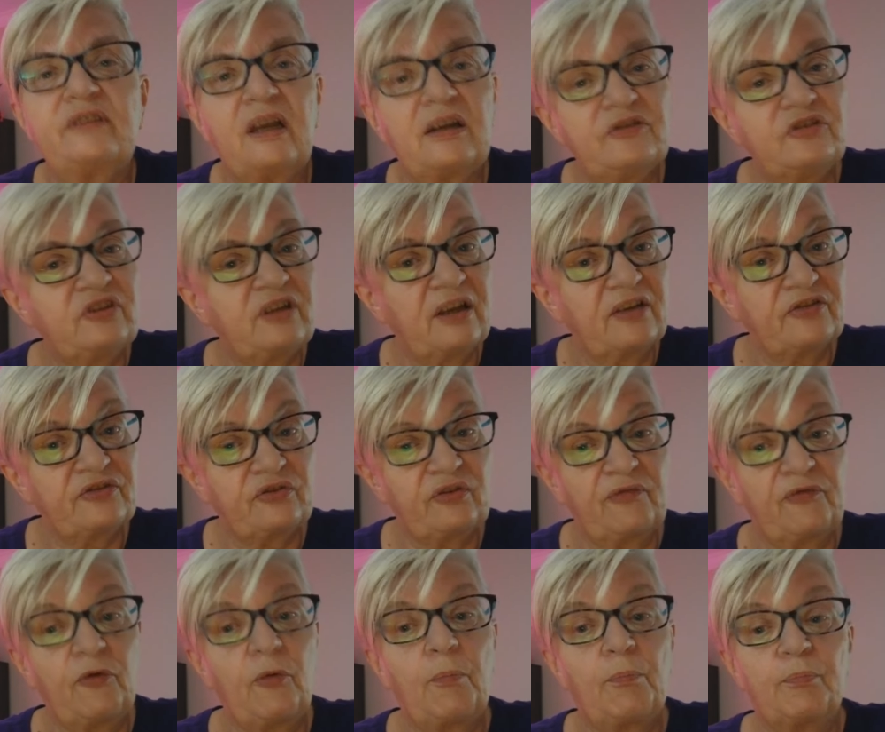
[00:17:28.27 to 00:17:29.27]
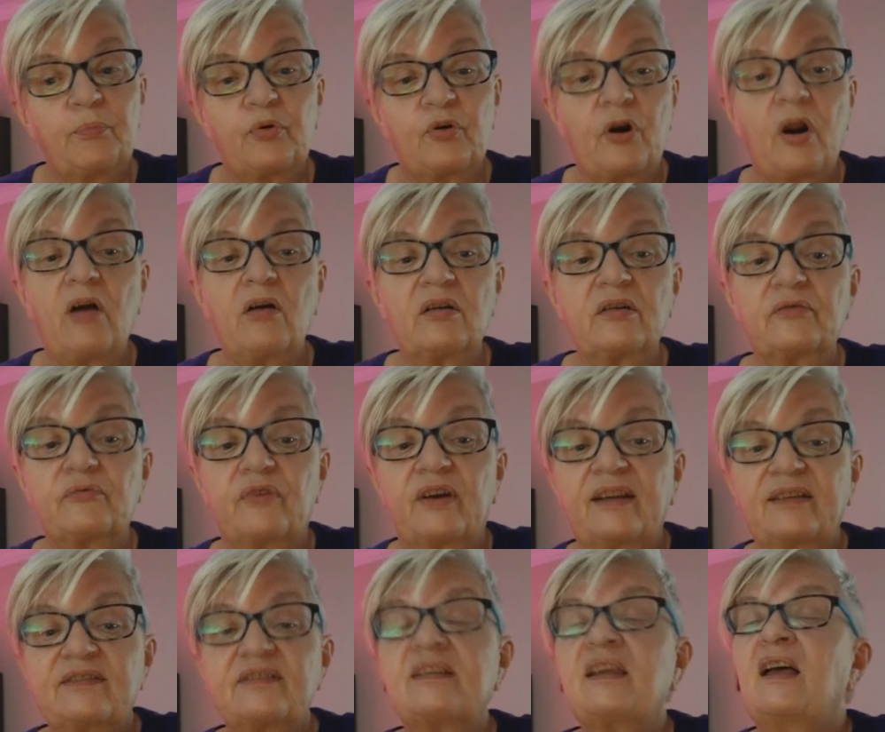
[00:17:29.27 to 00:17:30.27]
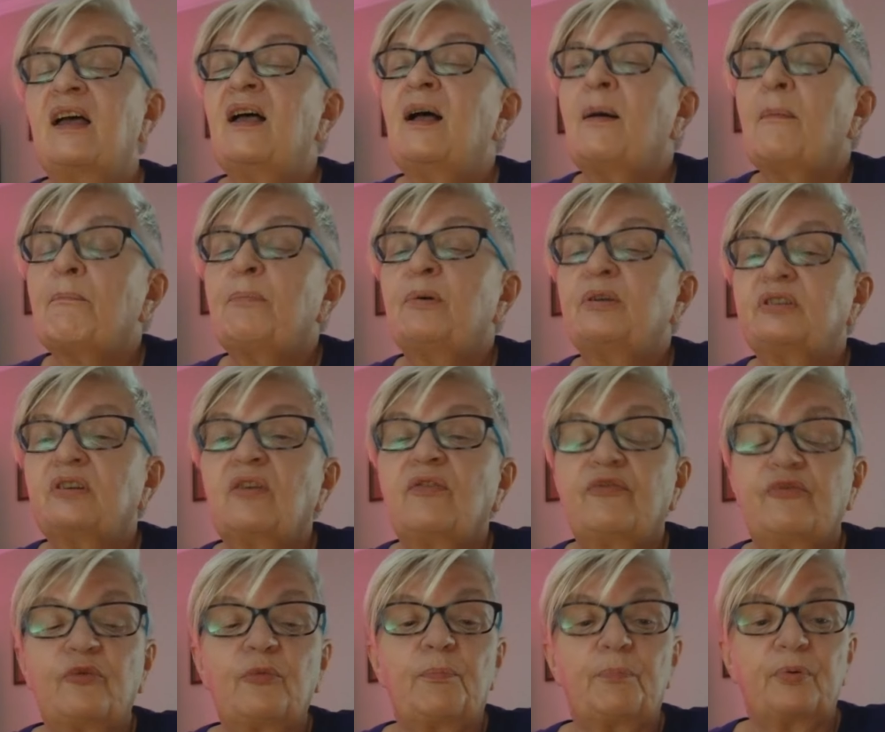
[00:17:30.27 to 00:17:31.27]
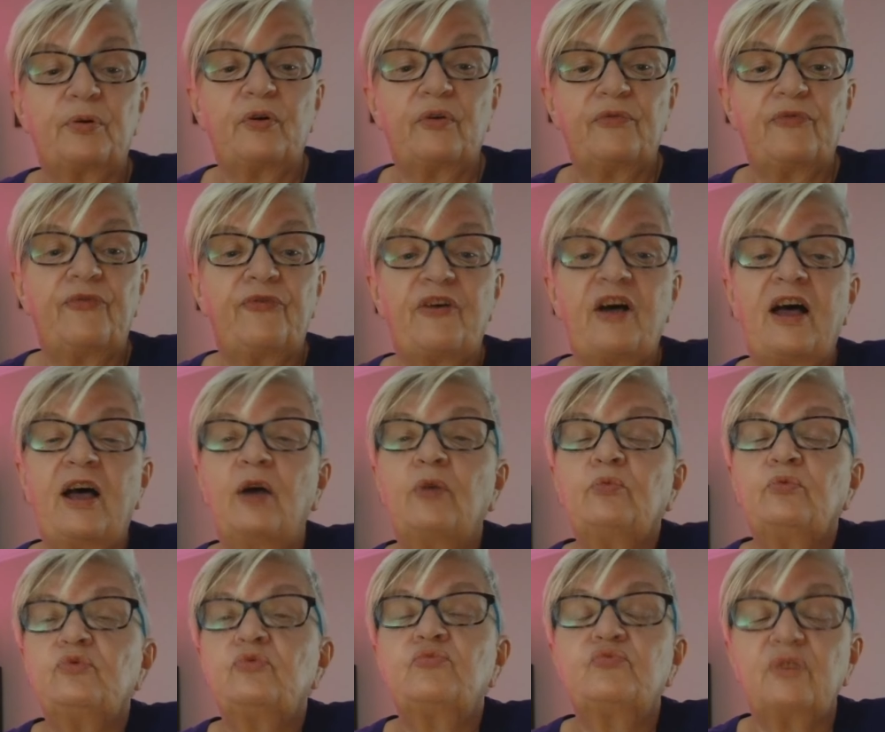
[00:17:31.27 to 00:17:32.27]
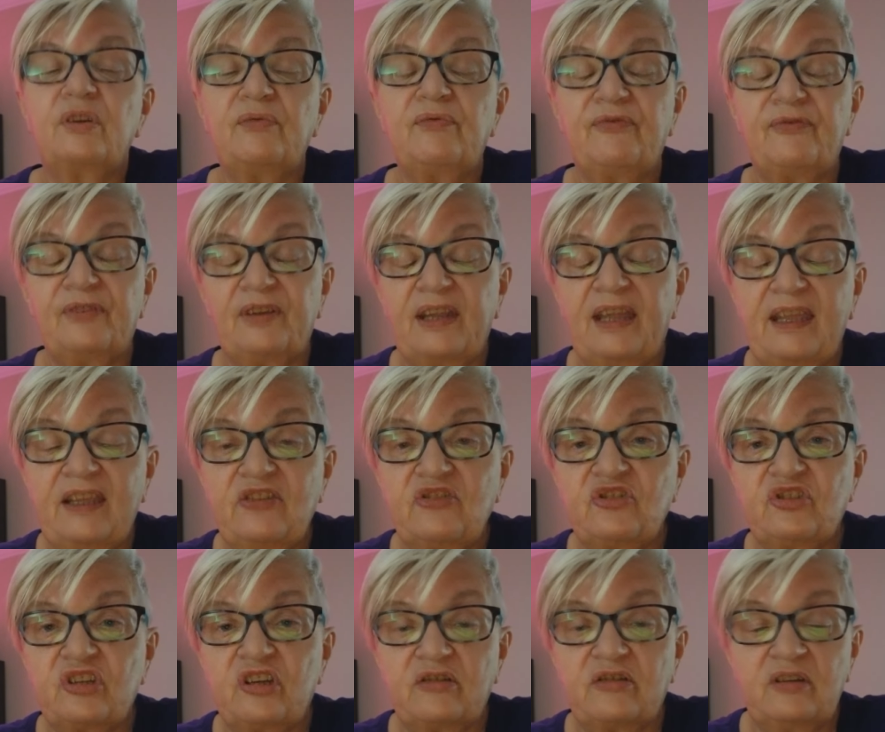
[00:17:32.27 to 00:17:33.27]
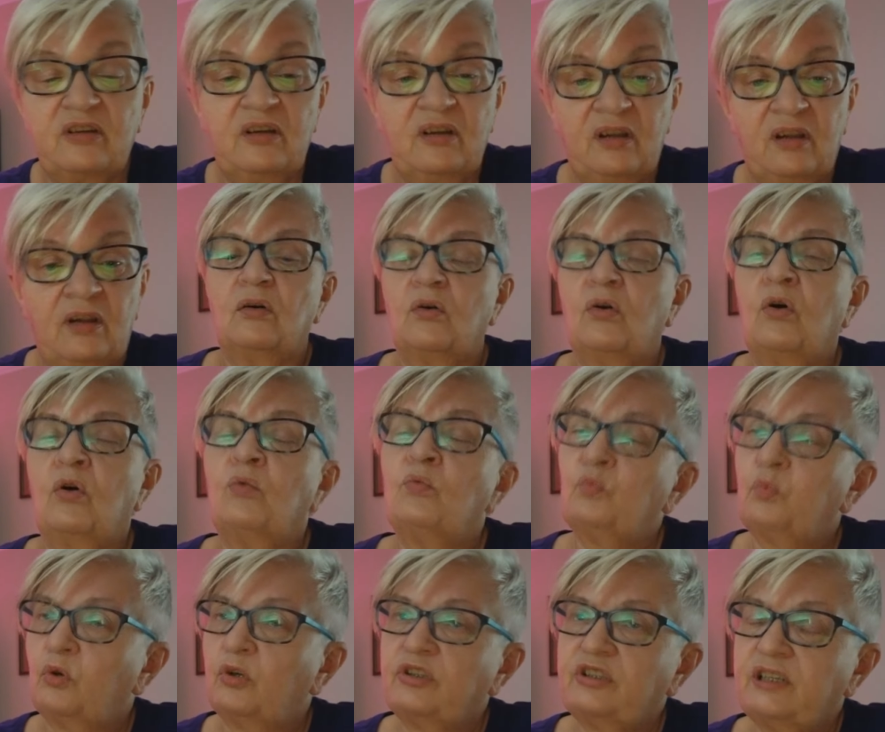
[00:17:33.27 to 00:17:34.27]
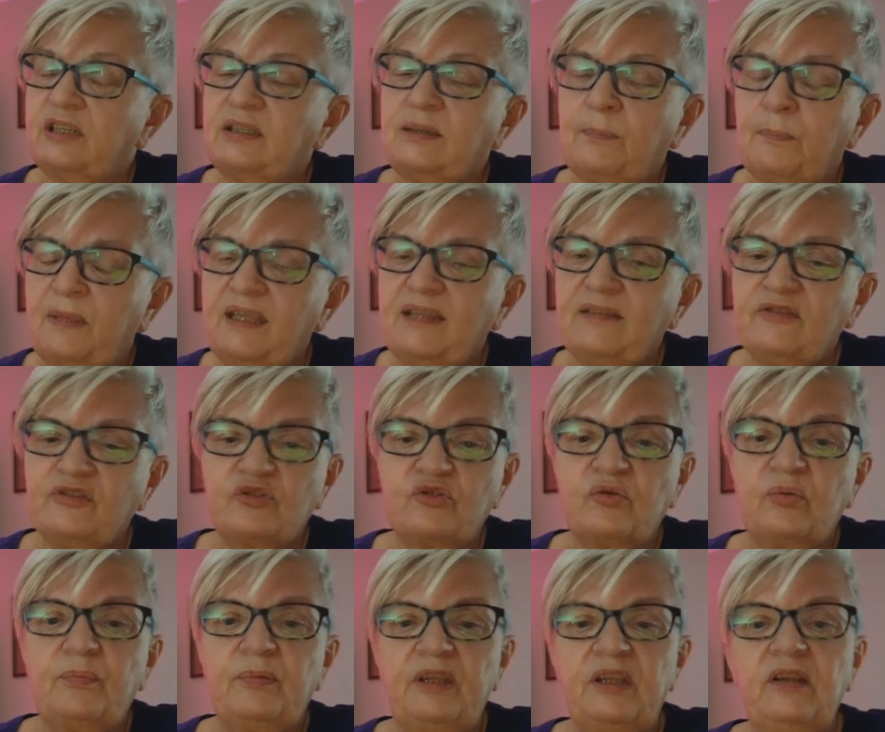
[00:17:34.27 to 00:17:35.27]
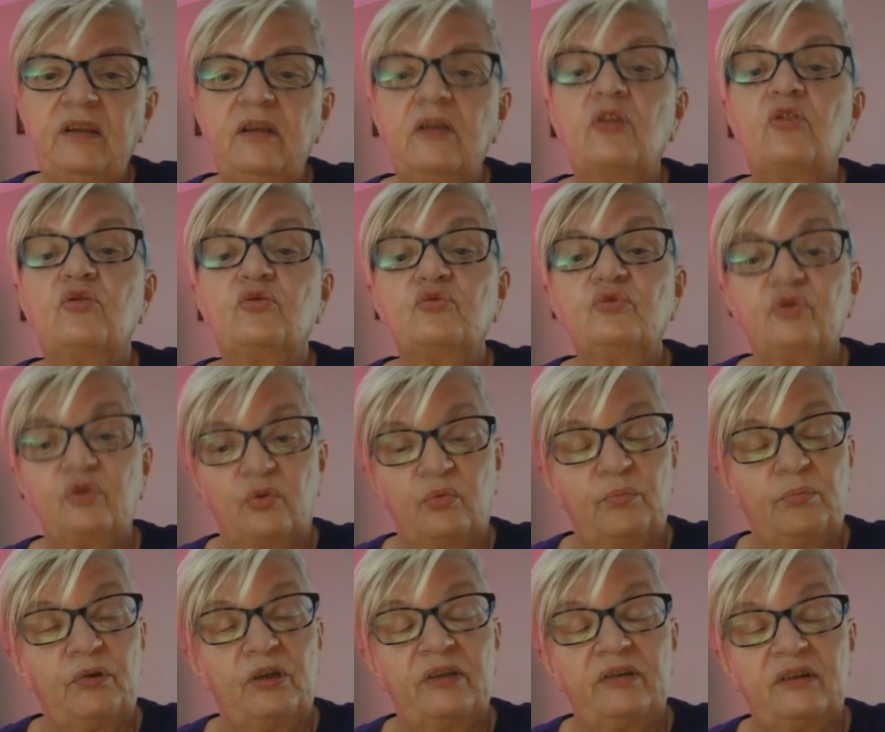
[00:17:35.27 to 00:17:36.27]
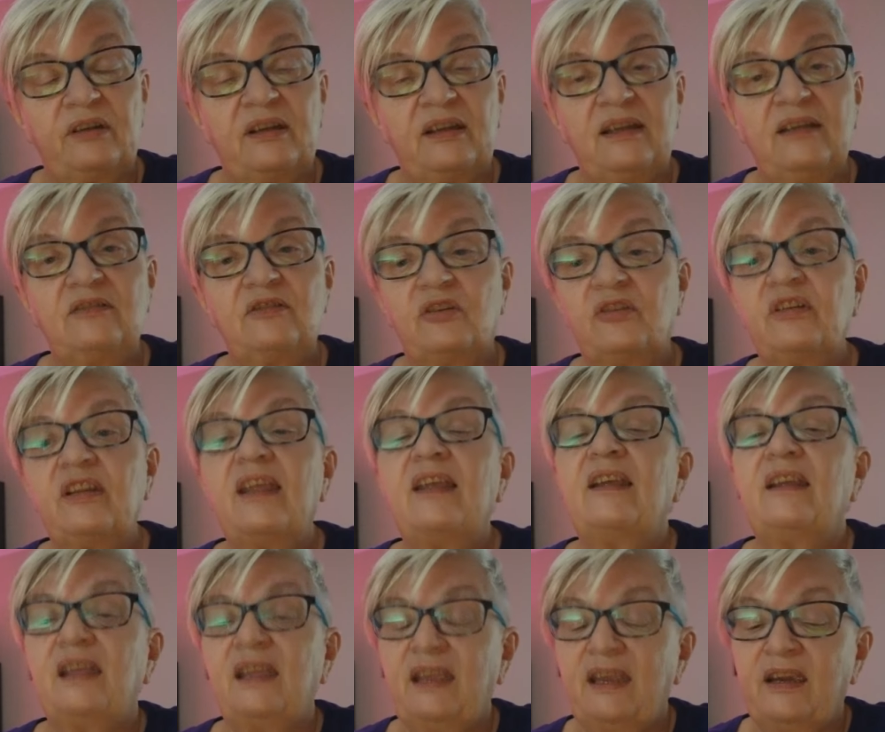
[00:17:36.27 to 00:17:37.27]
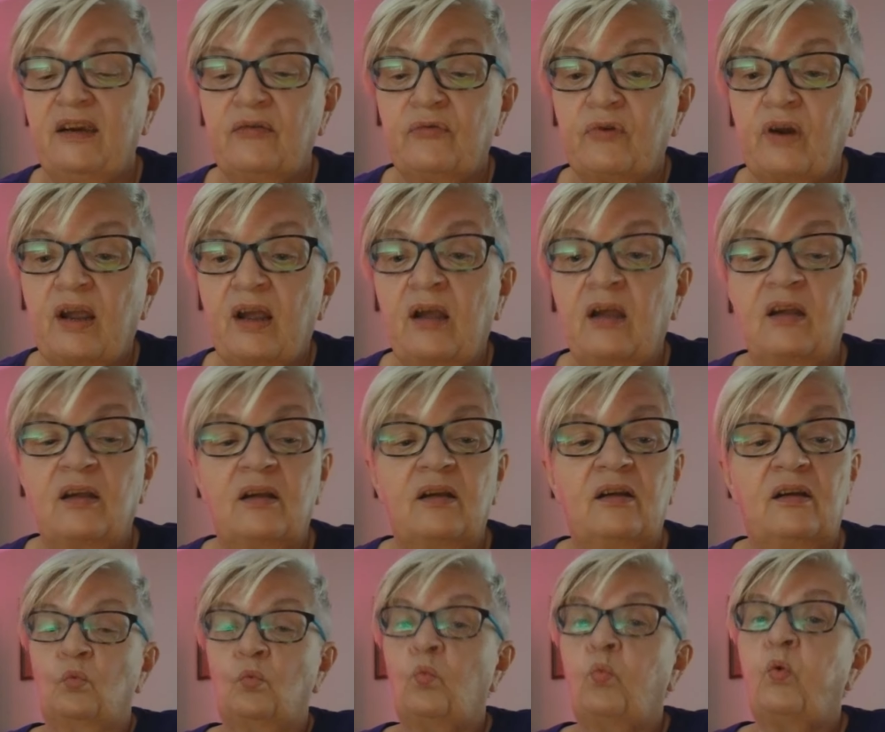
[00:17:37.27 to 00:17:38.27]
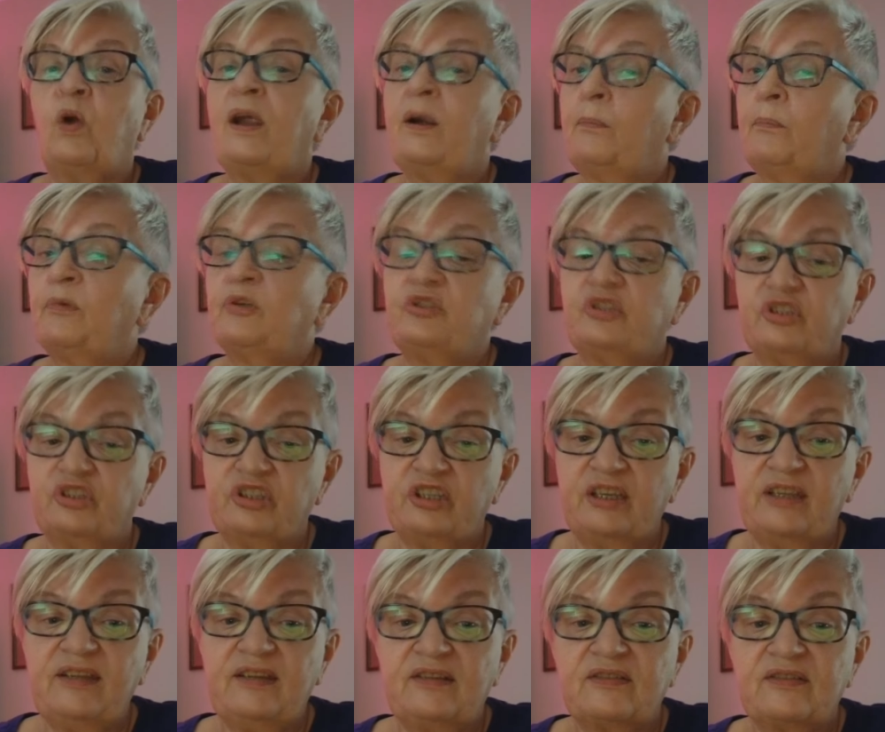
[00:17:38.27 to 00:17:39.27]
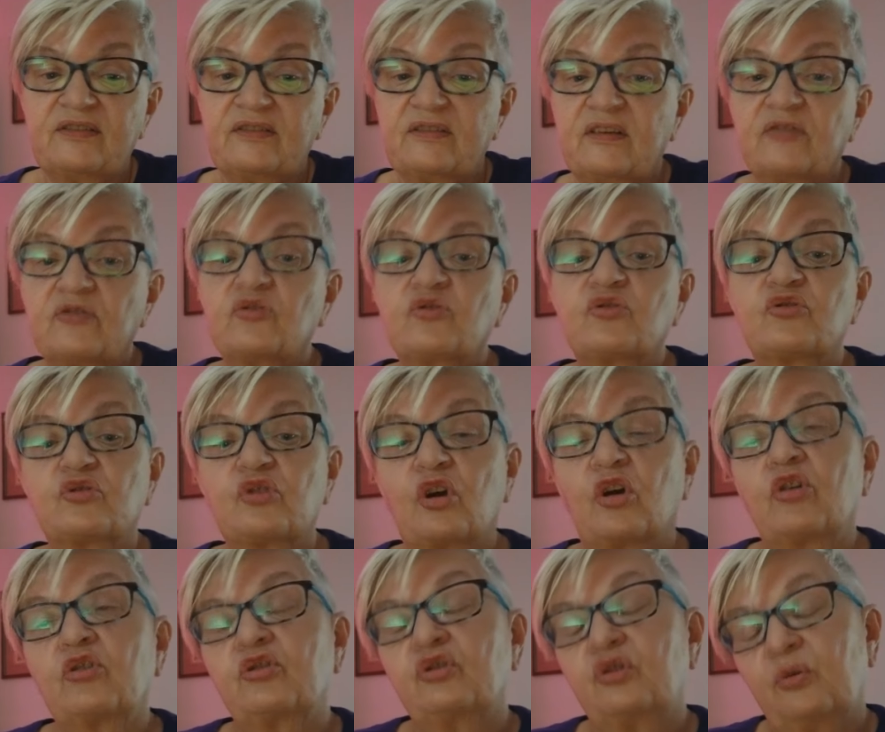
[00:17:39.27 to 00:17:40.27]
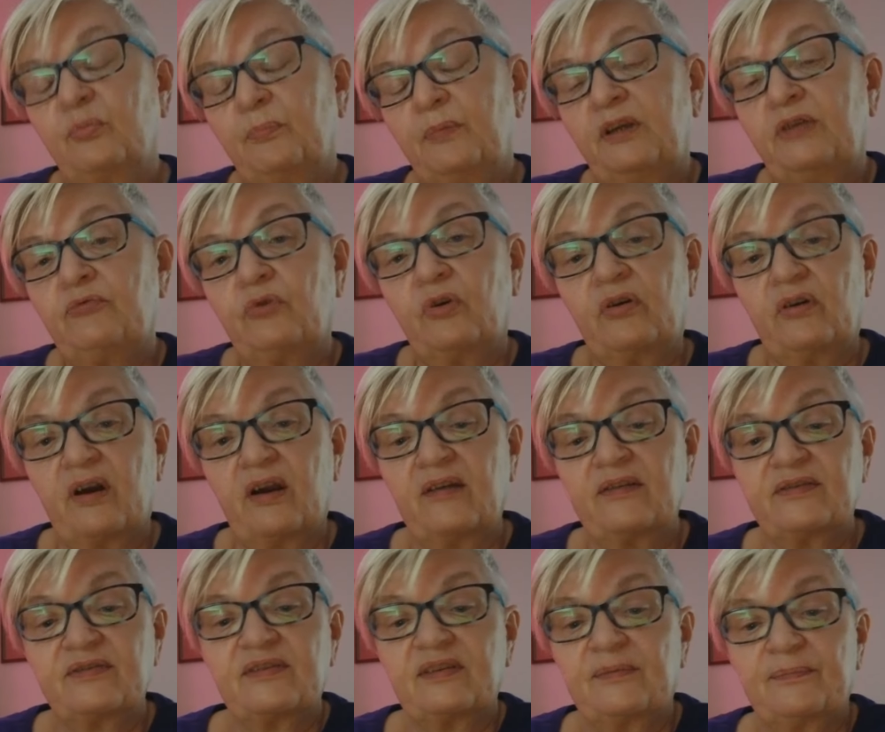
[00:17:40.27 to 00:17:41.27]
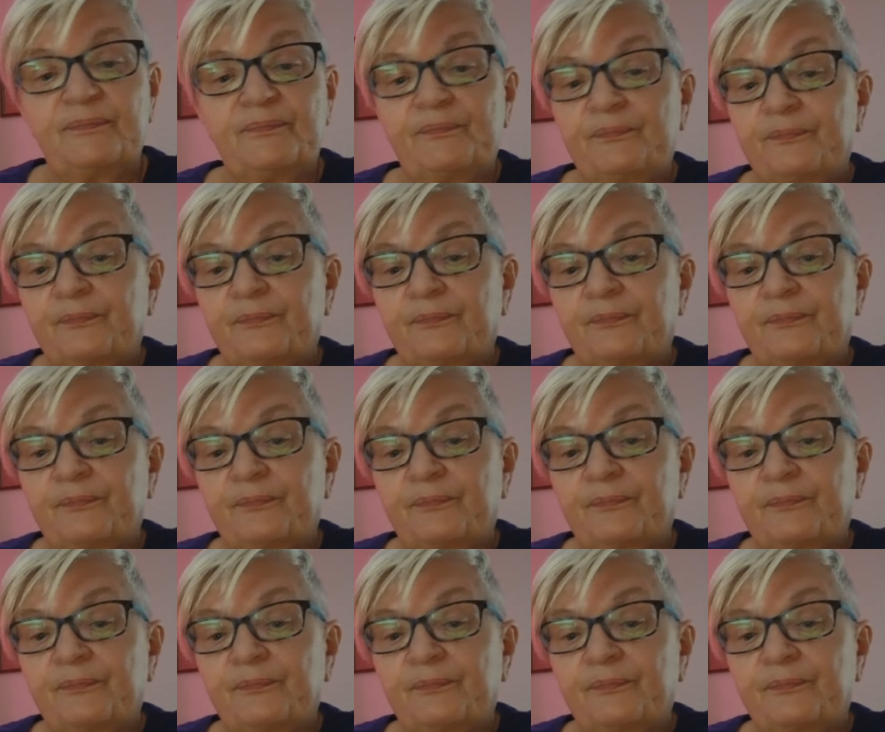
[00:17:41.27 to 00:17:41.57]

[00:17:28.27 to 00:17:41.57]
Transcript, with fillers: not just of progress, but of profound reflection on what it means to be human in an era where machines start to mirror us.